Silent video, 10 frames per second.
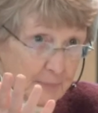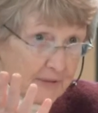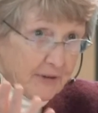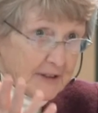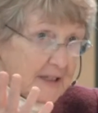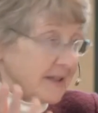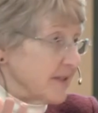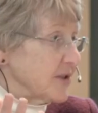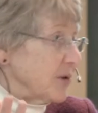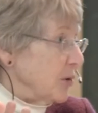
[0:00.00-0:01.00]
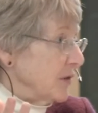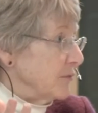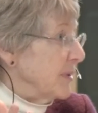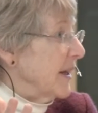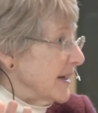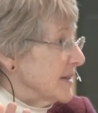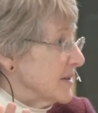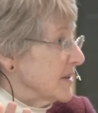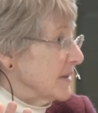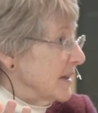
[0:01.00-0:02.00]
befriending the soul of
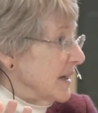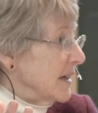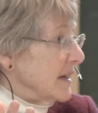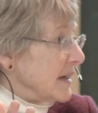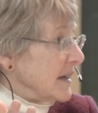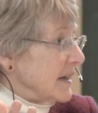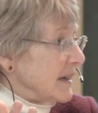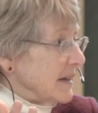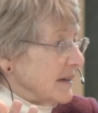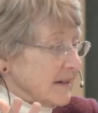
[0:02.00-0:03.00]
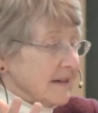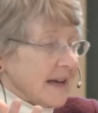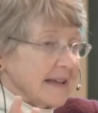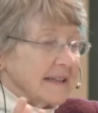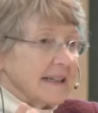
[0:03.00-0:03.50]
place. And